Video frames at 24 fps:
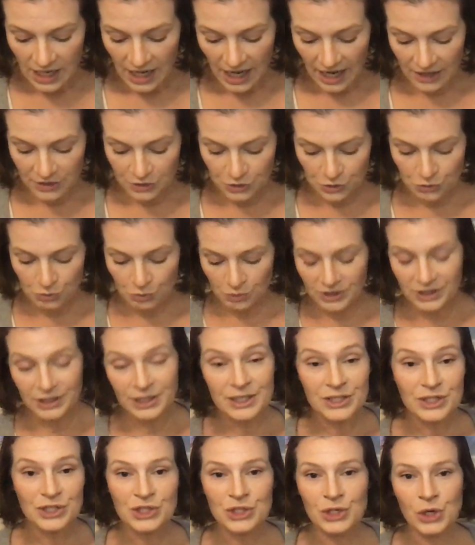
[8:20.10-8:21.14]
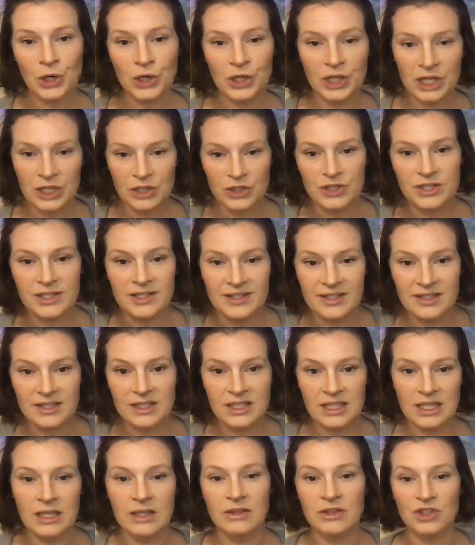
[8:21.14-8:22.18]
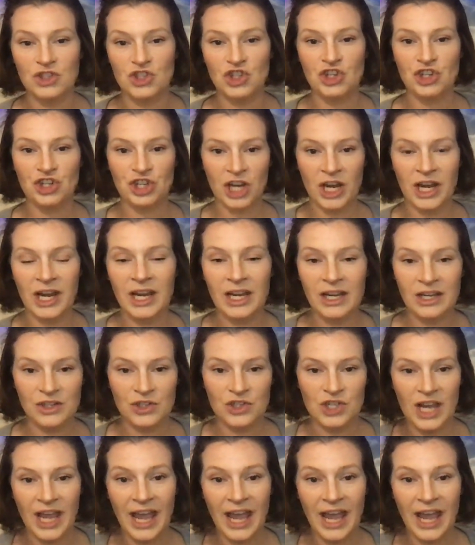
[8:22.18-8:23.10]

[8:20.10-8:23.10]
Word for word: And you're really starting to see the change